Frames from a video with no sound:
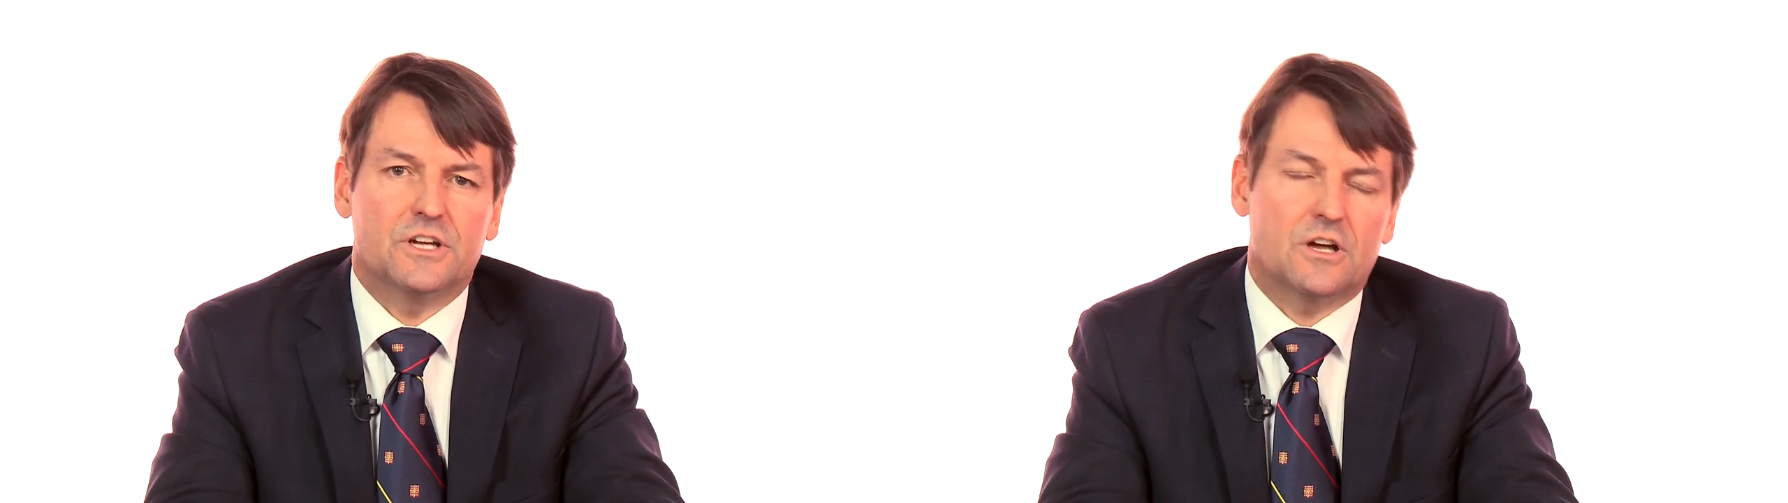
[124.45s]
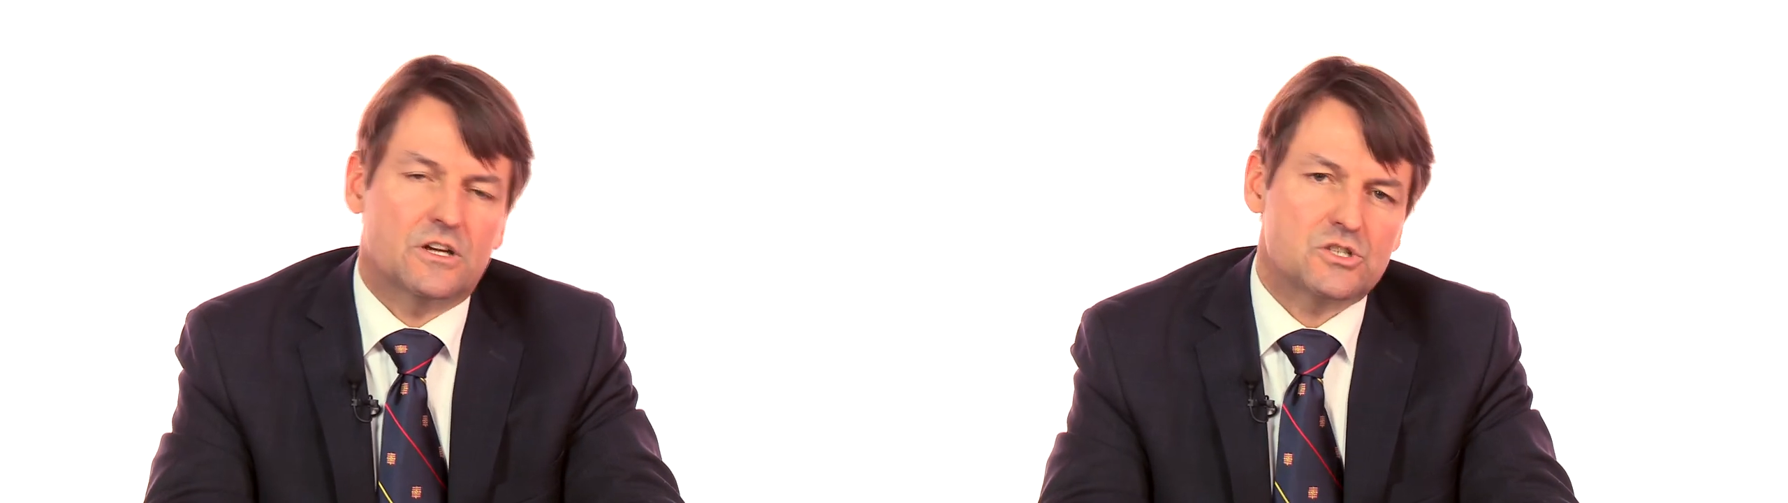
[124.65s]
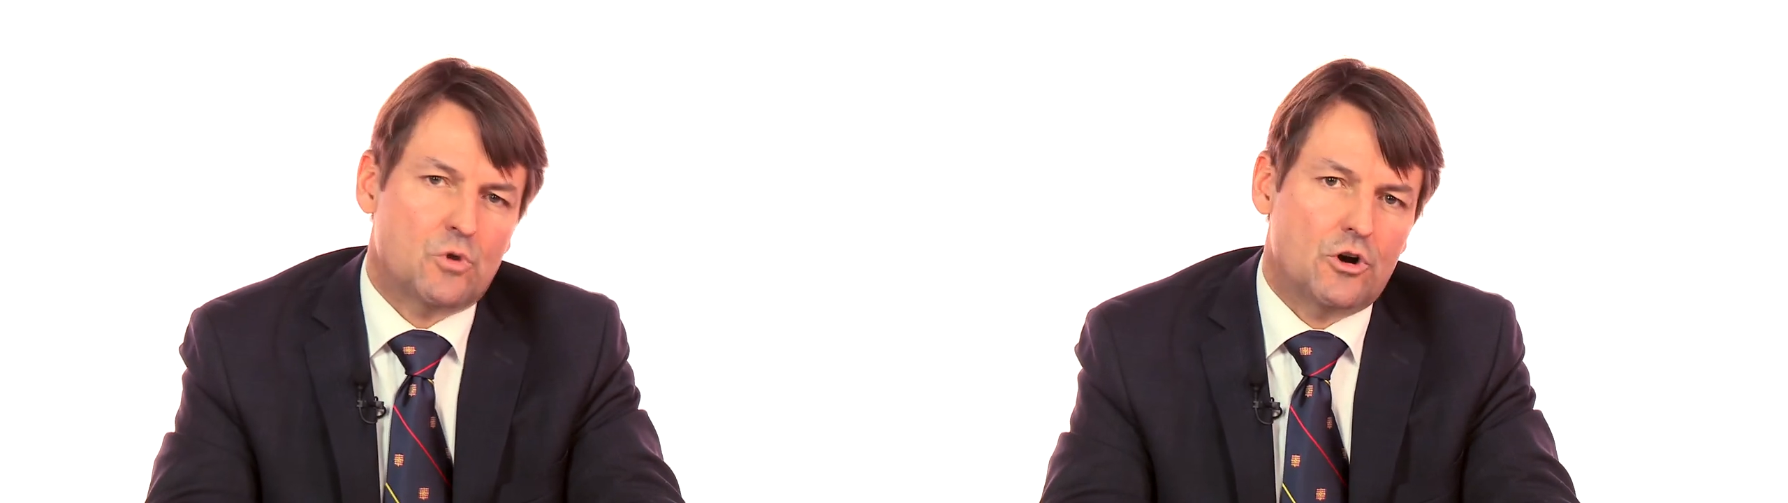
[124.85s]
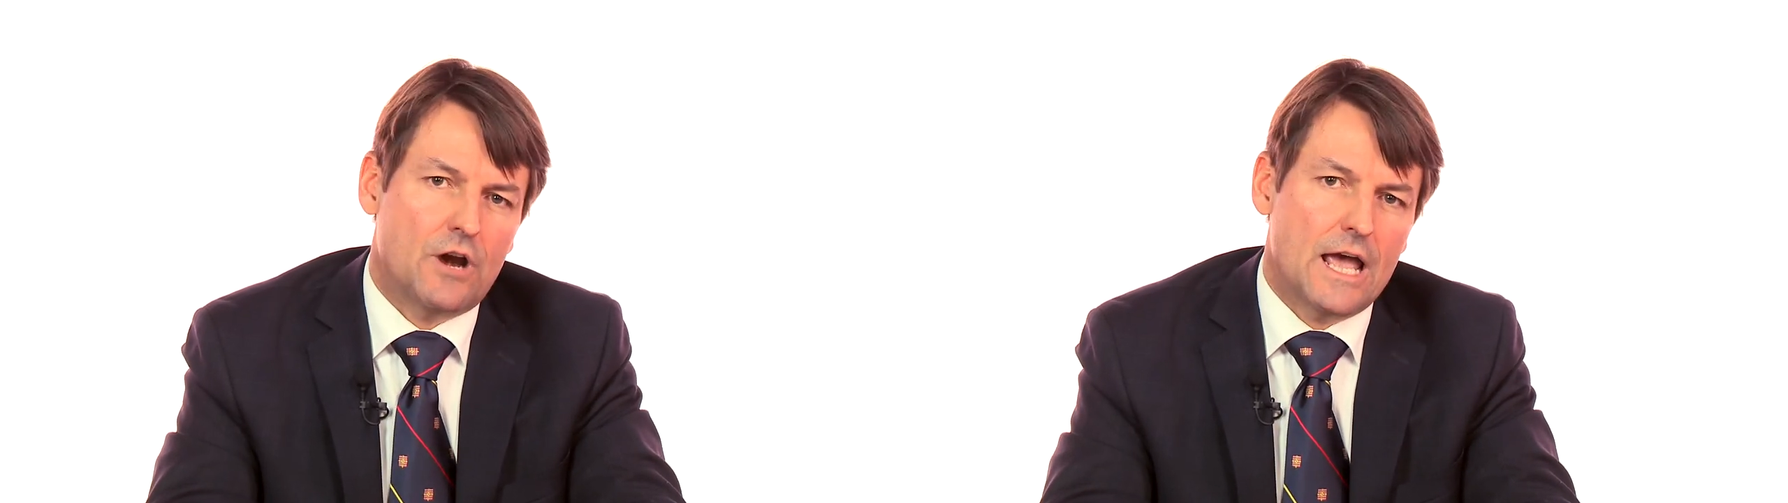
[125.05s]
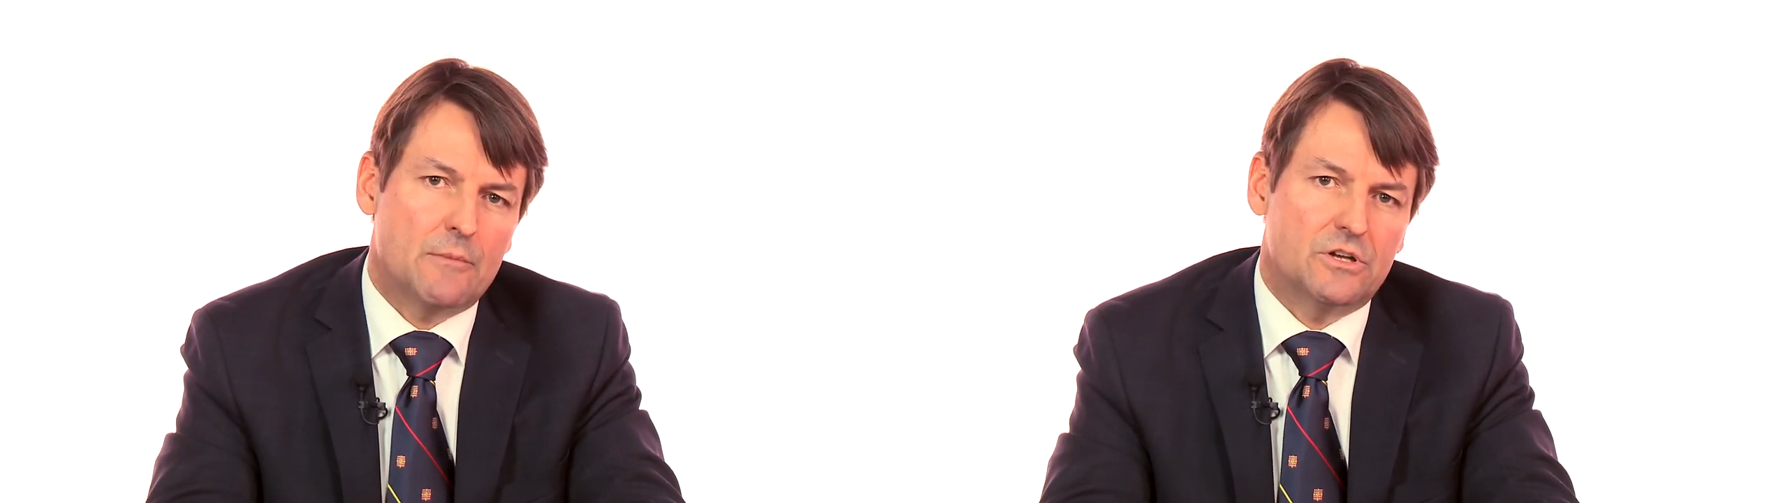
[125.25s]
Nicholas
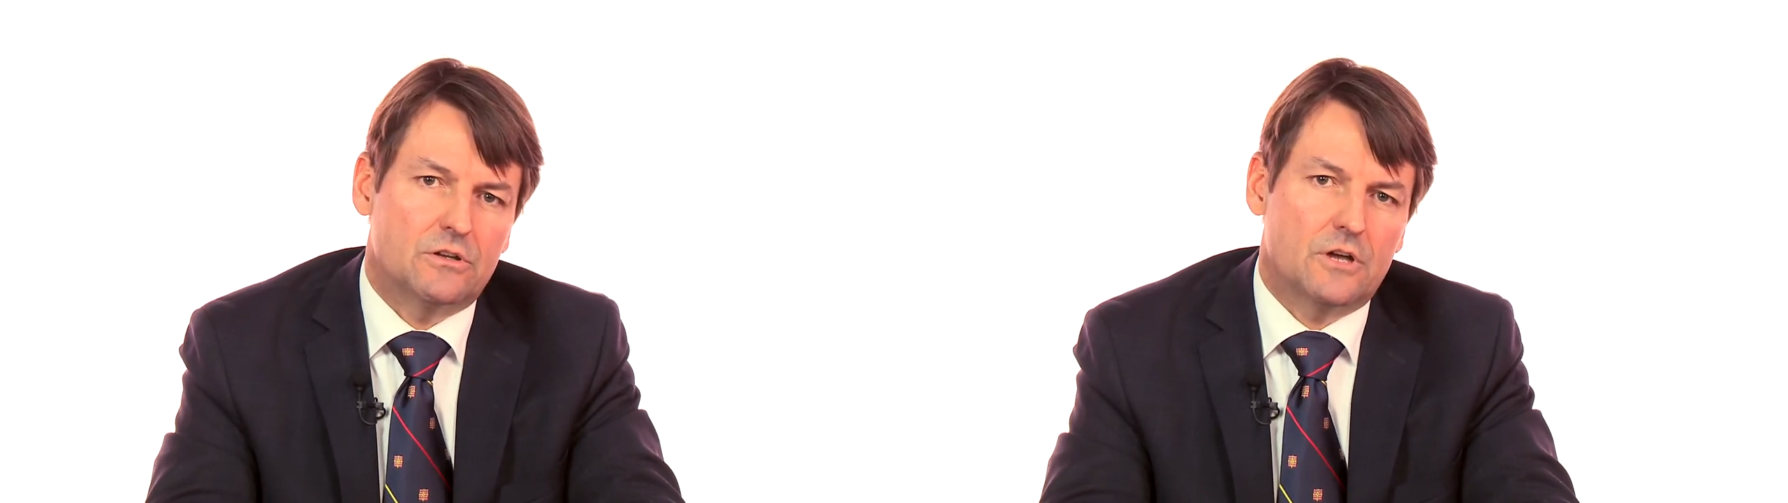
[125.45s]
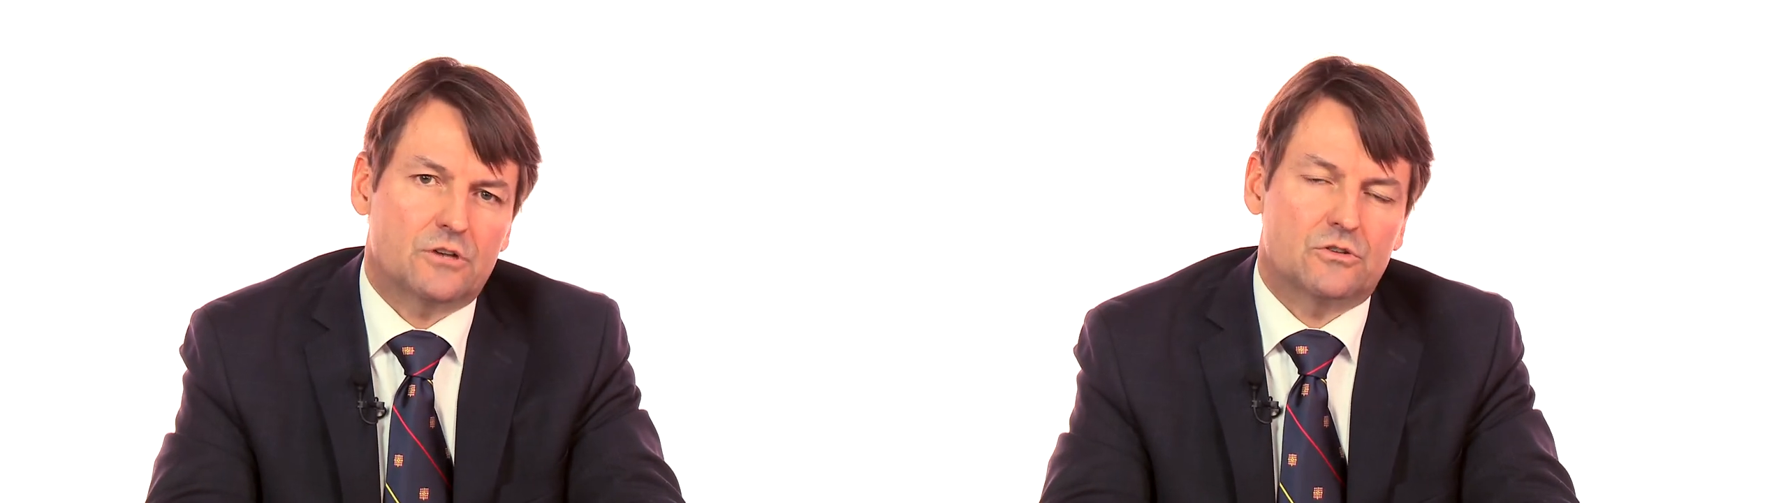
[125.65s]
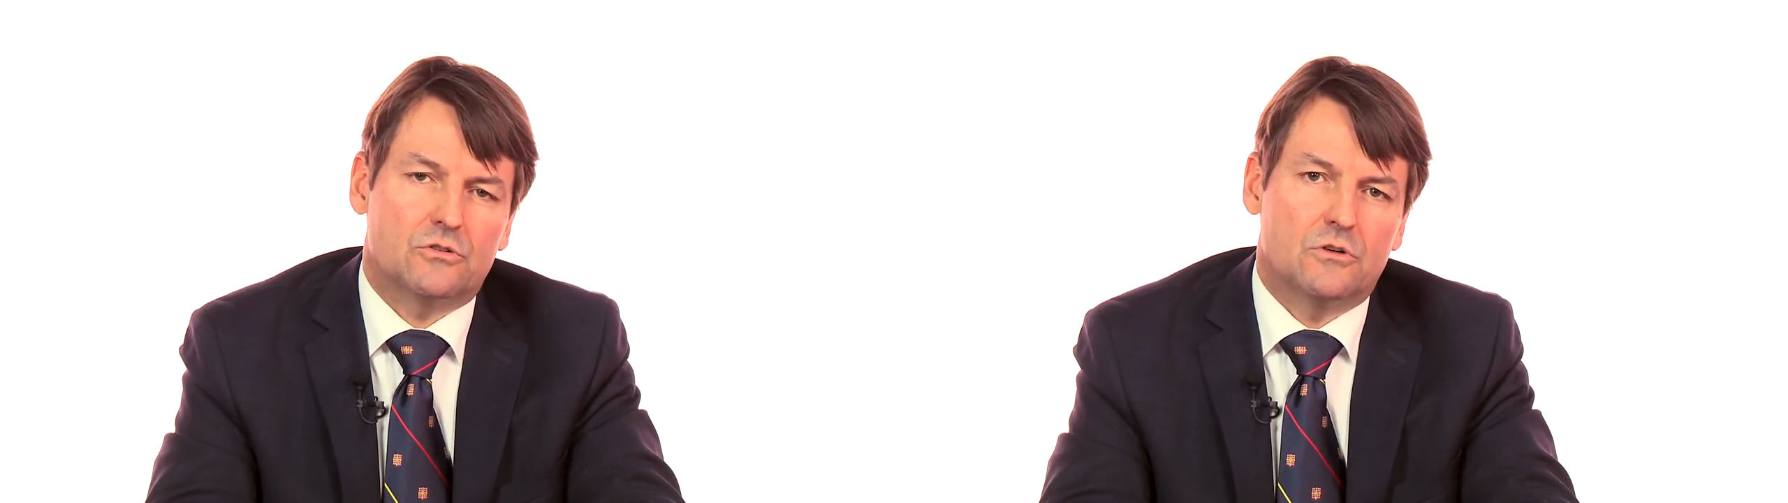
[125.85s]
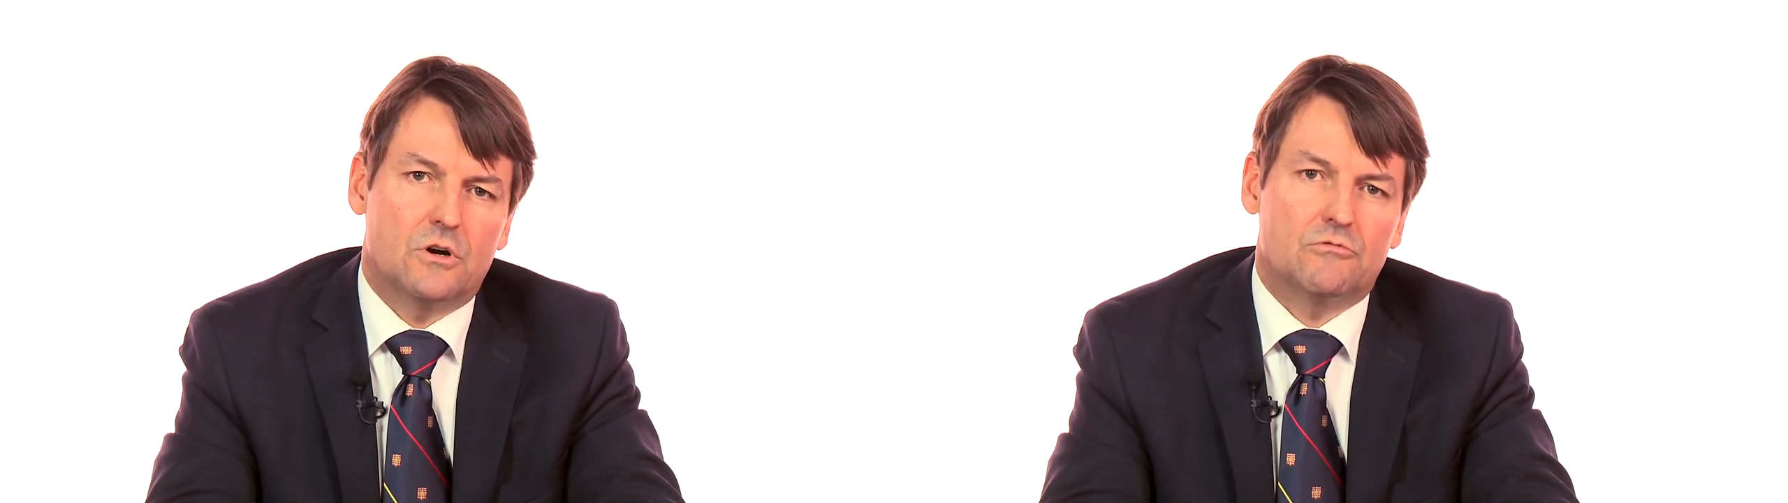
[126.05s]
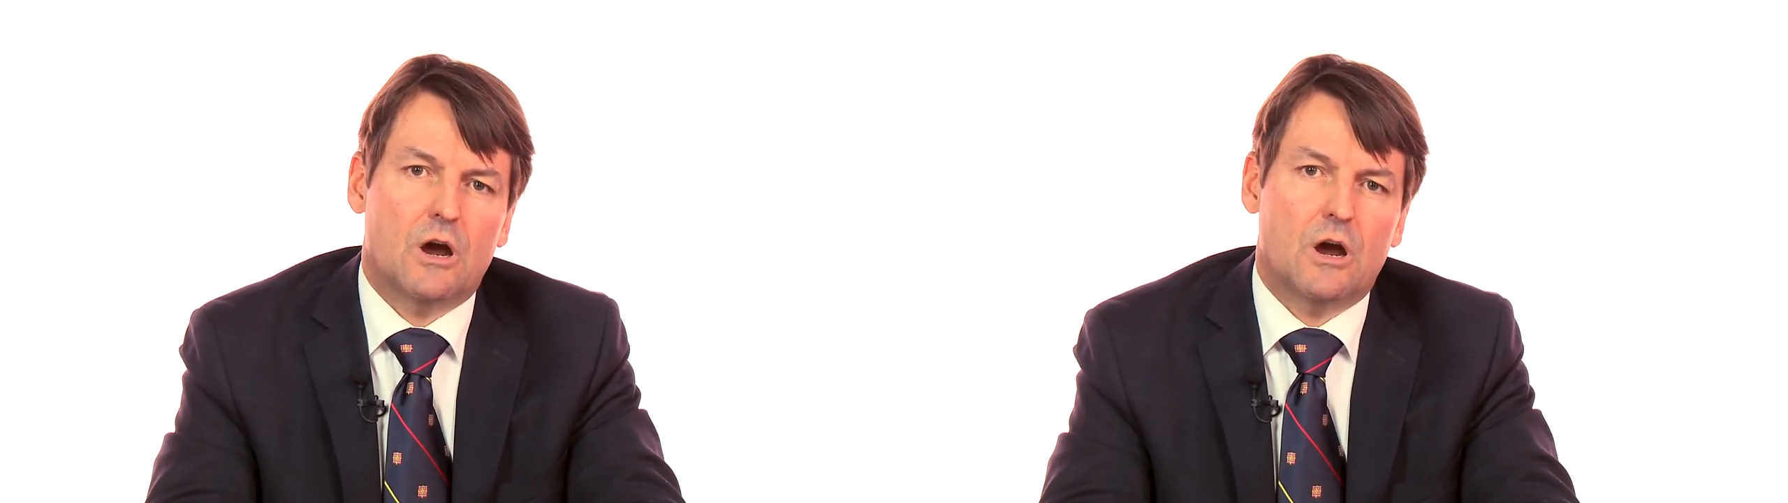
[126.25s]
Wareham and Dr.